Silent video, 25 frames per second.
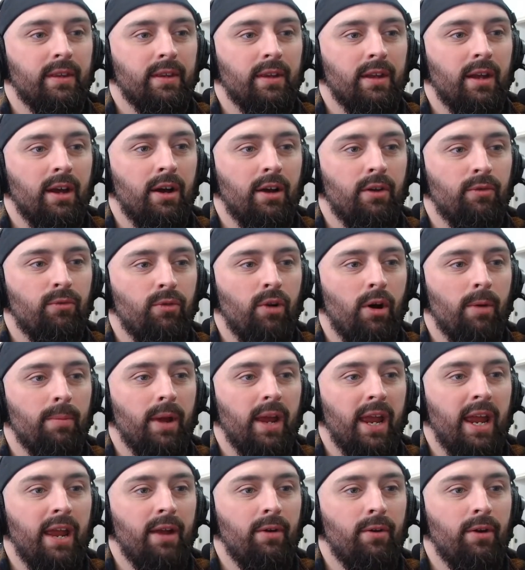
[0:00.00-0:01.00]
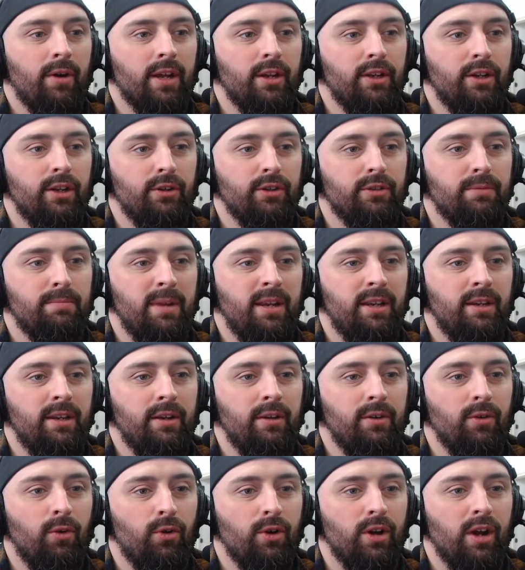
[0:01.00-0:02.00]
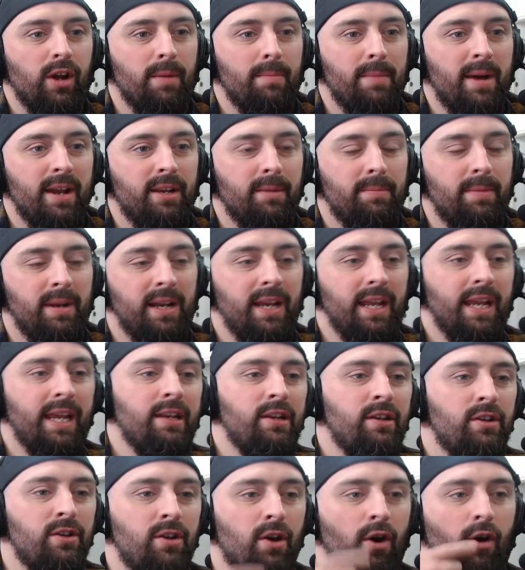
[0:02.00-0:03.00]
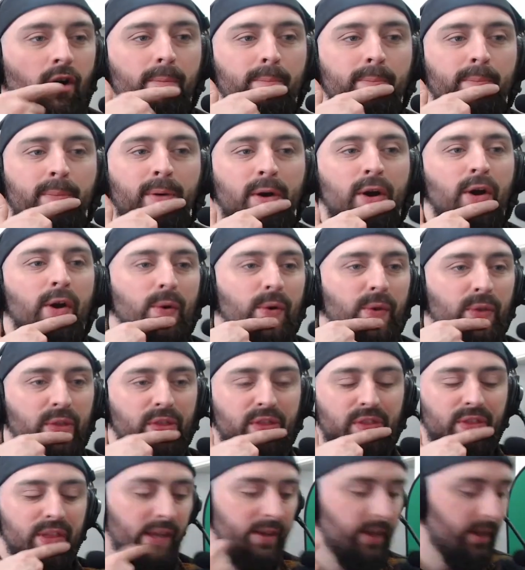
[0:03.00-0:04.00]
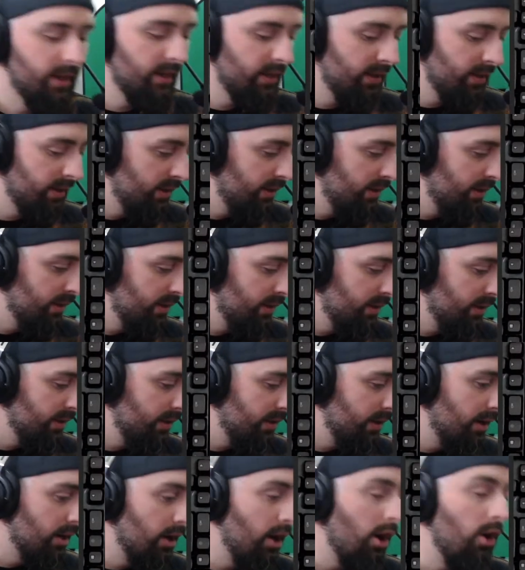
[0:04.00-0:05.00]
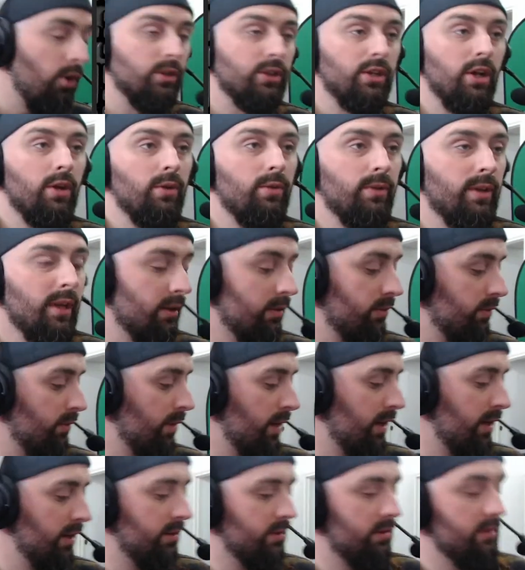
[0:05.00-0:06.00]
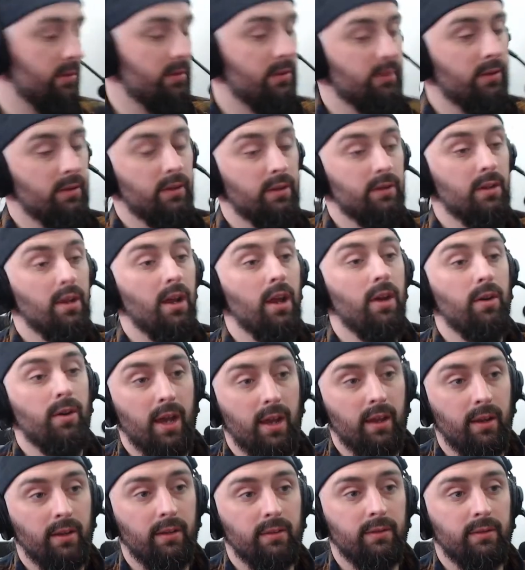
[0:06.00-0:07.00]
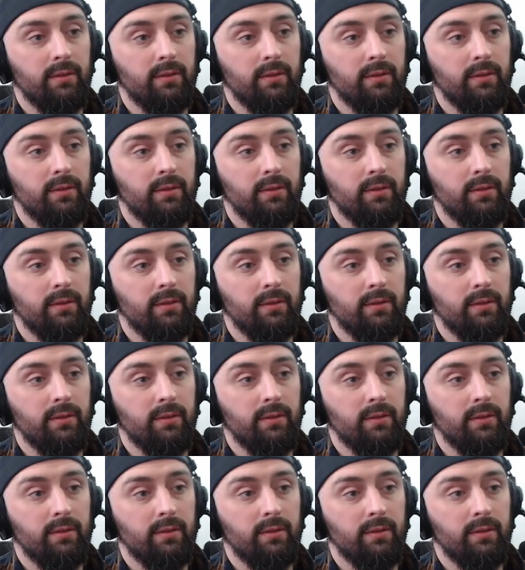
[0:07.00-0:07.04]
Rob, hero can use minion or command ability, not both. Oh, so wait. Okay.